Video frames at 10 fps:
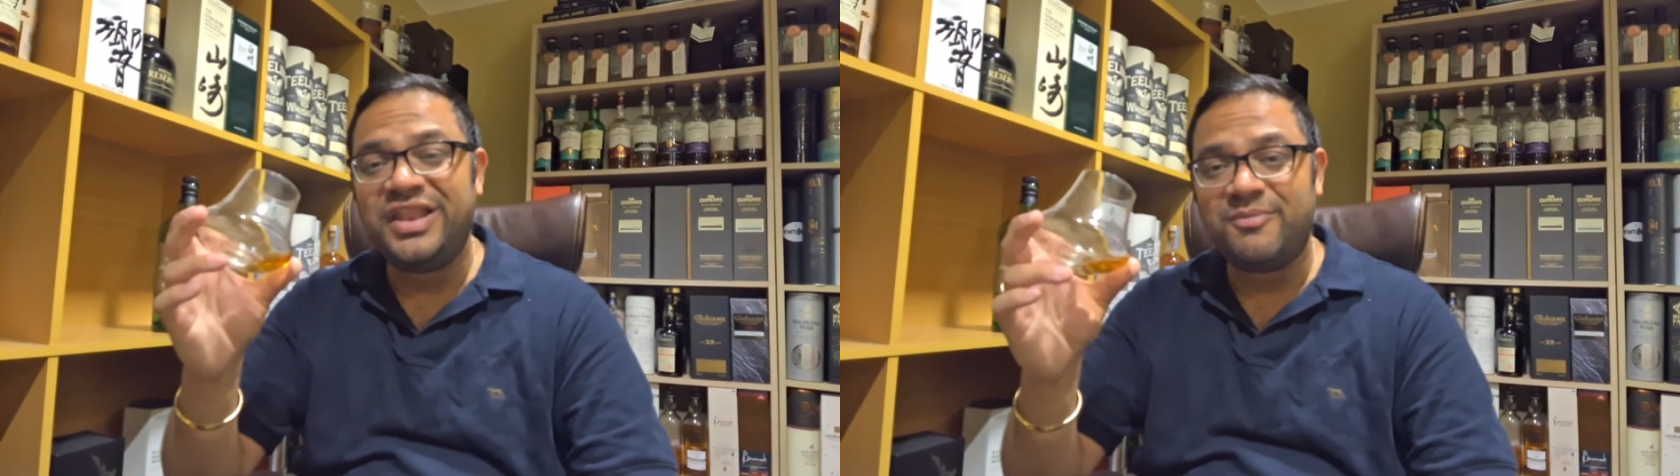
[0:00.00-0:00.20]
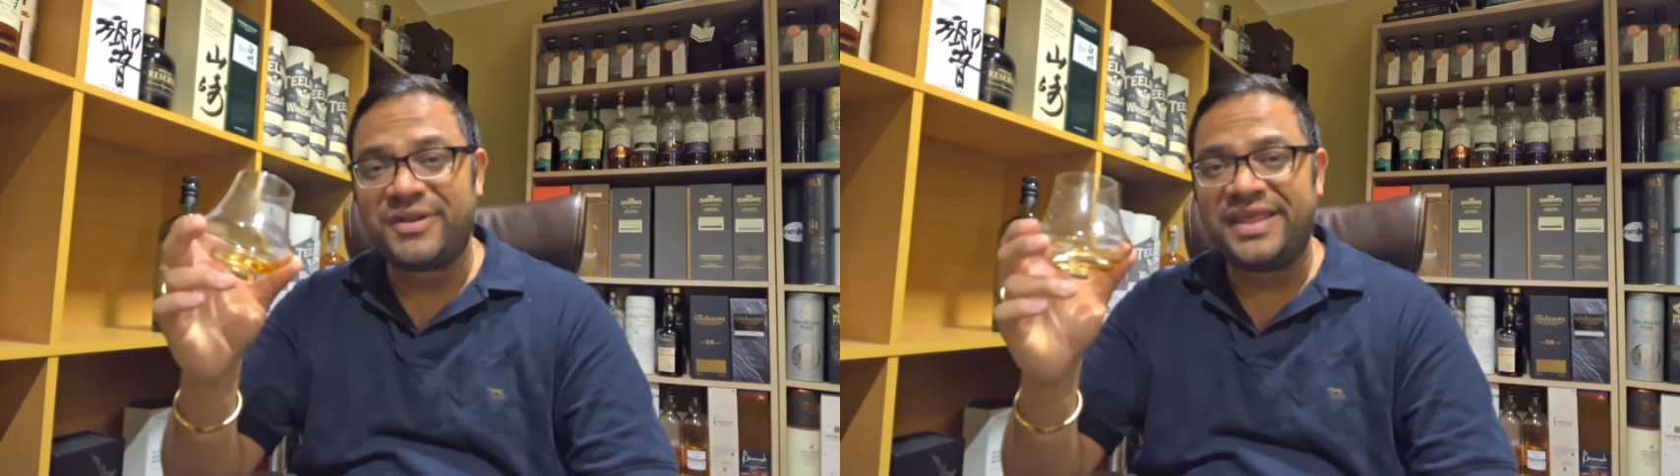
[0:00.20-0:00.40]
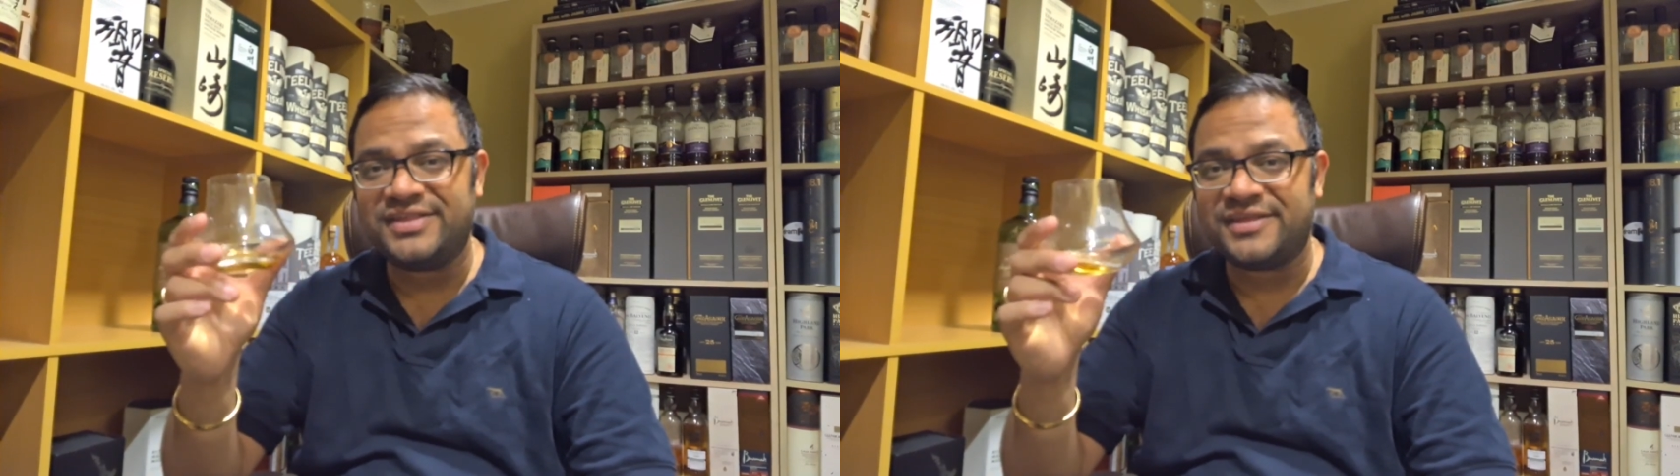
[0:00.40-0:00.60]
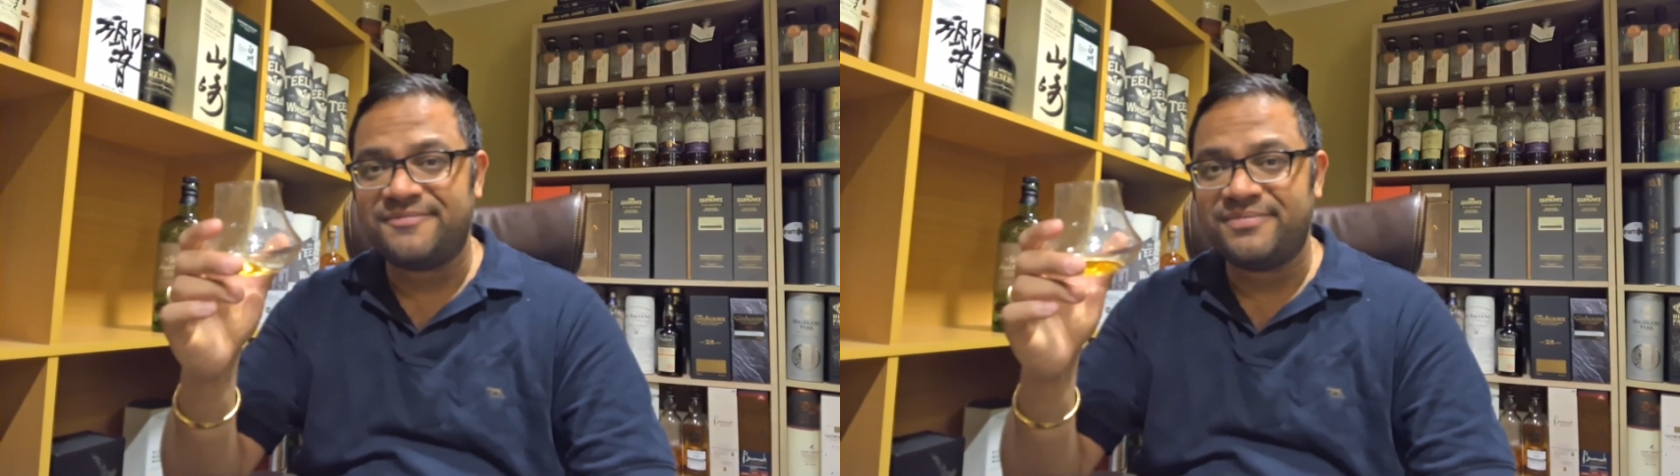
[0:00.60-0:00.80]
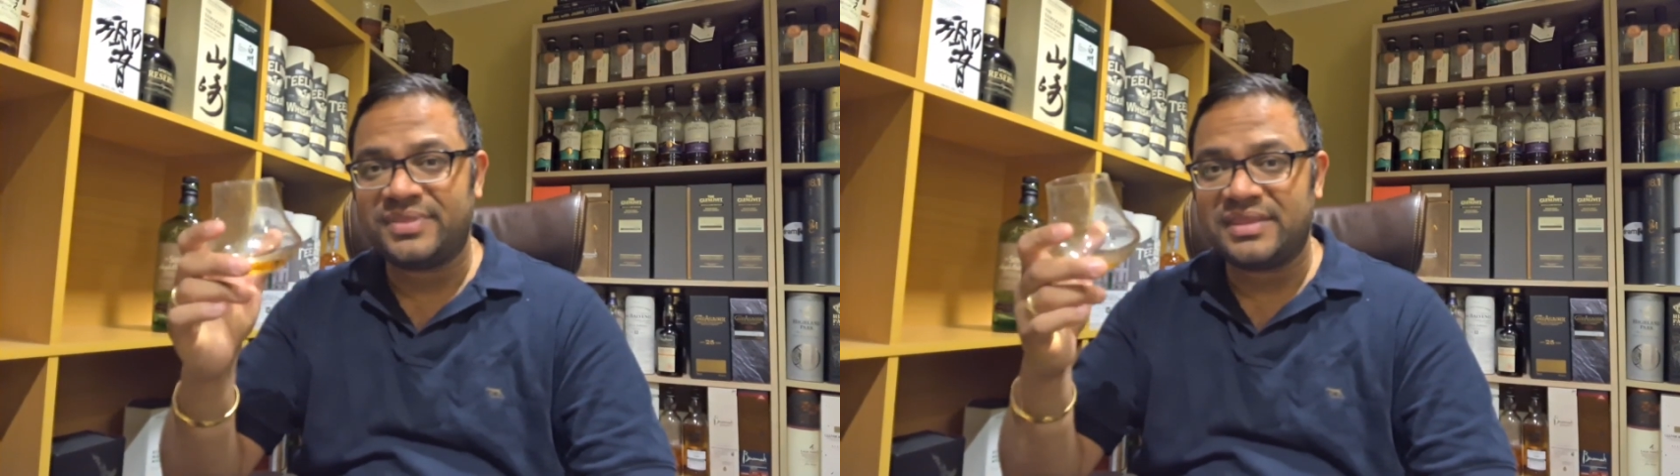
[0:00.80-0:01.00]
pleasing.
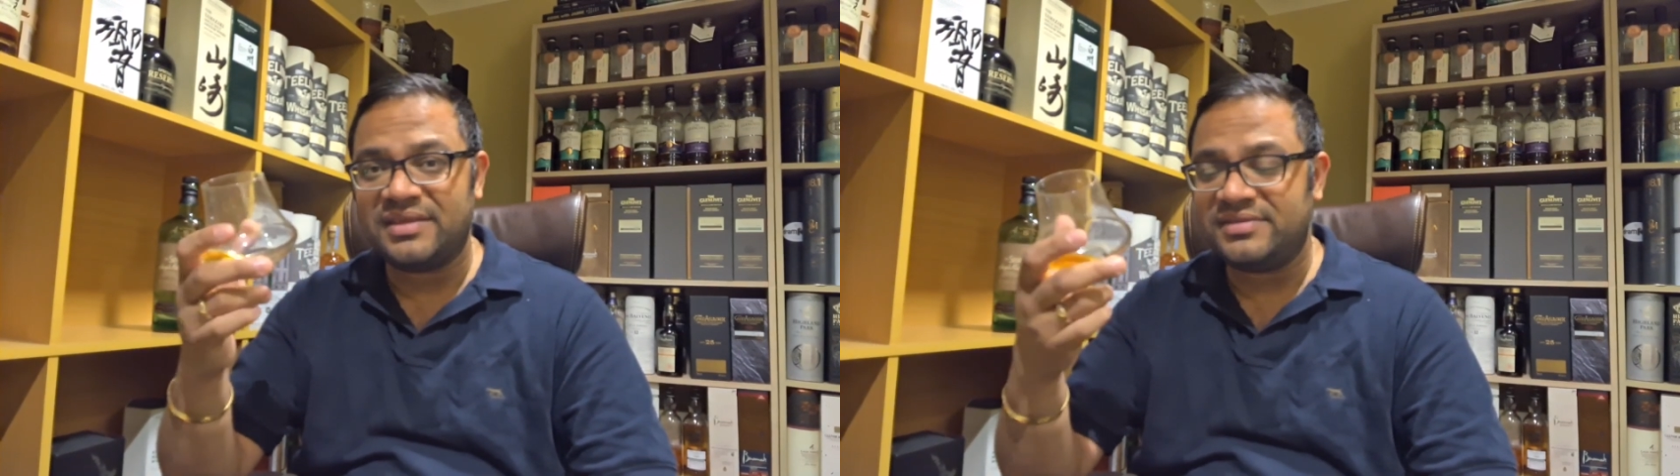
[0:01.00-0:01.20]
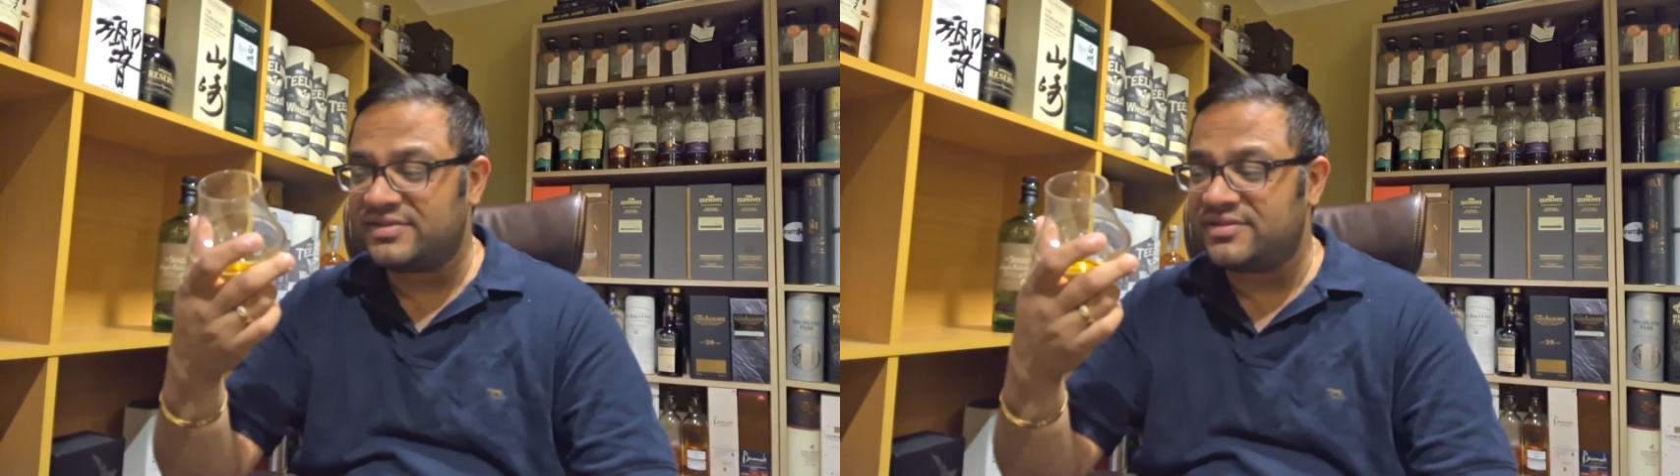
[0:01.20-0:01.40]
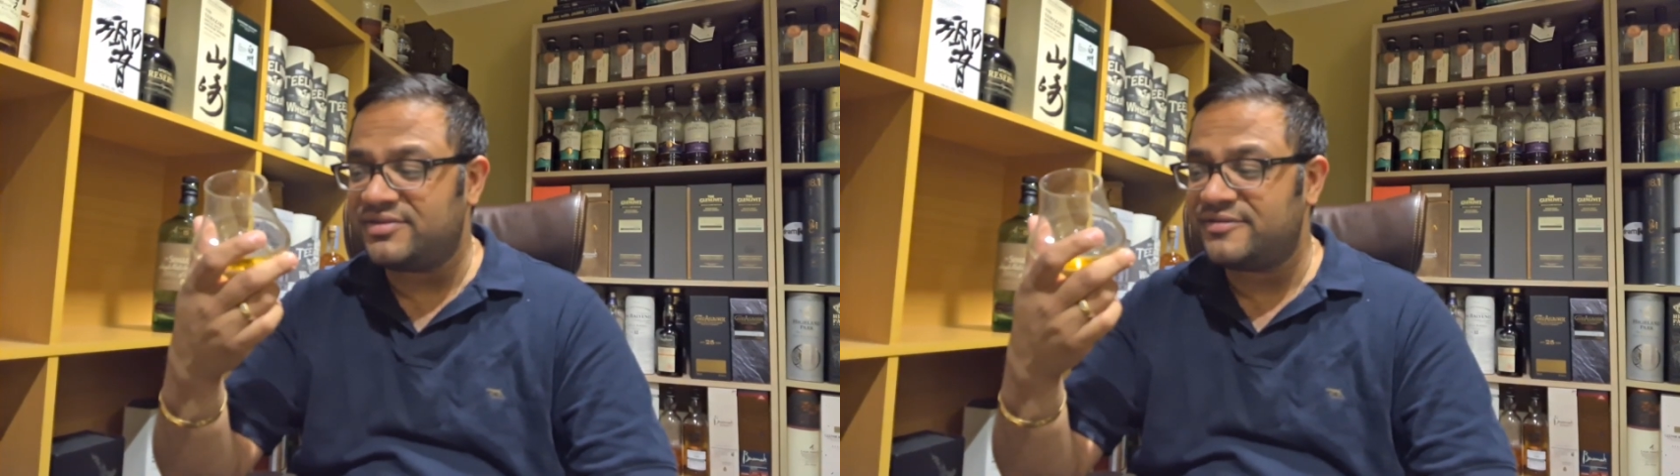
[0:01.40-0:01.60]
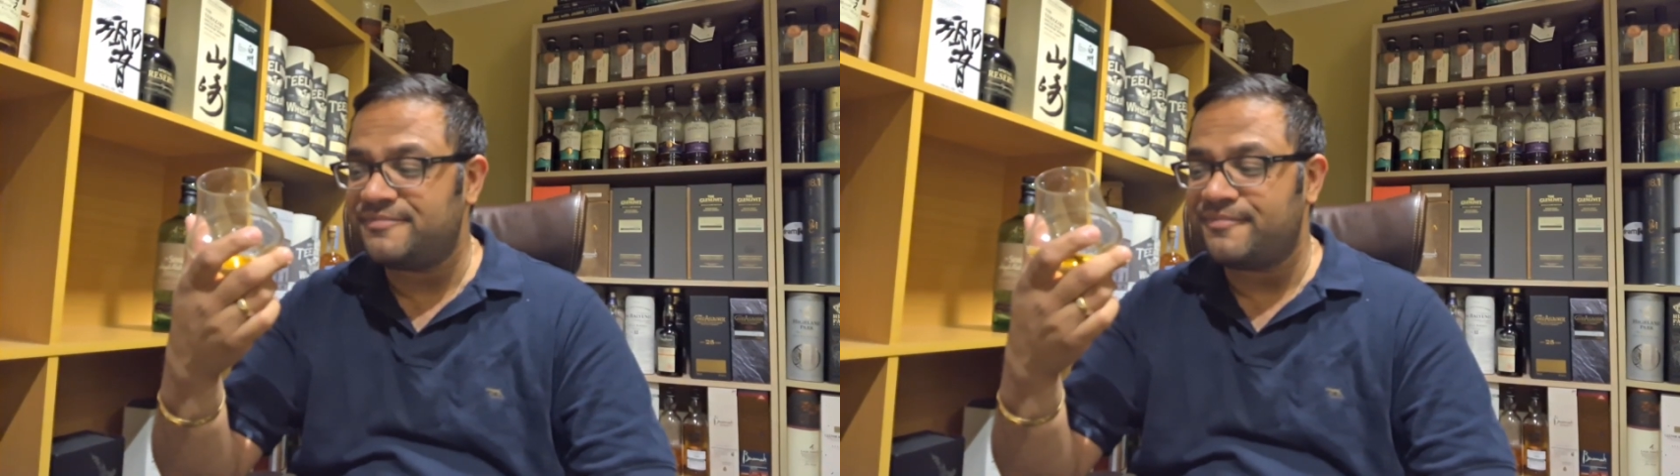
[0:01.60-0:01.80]
This is